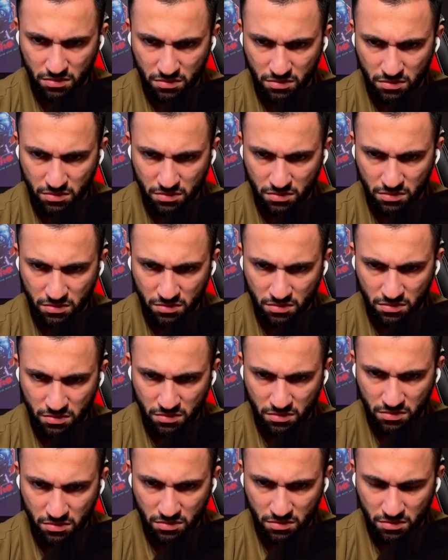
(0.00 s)
Pick it up.
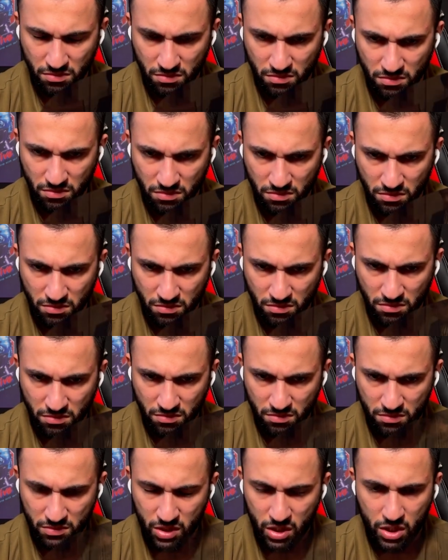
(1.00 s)

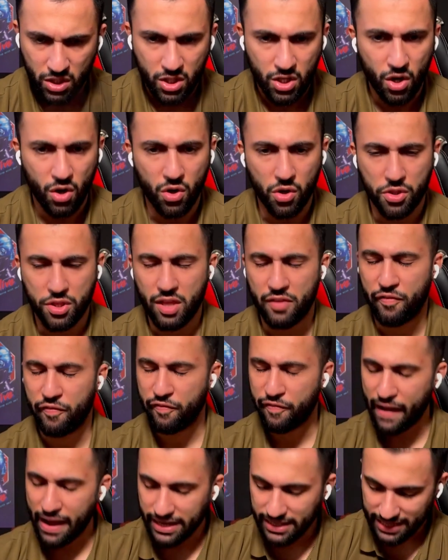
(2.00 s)
God, the
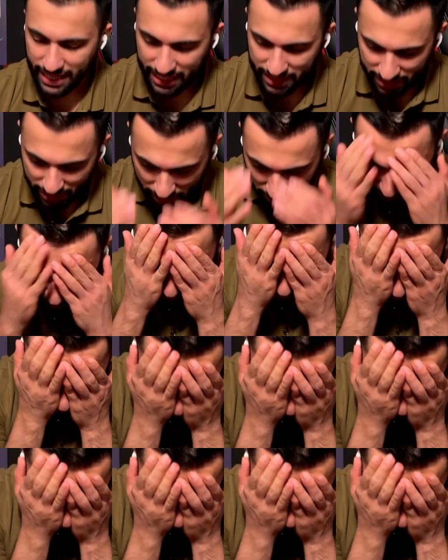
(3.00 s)
fact that oh,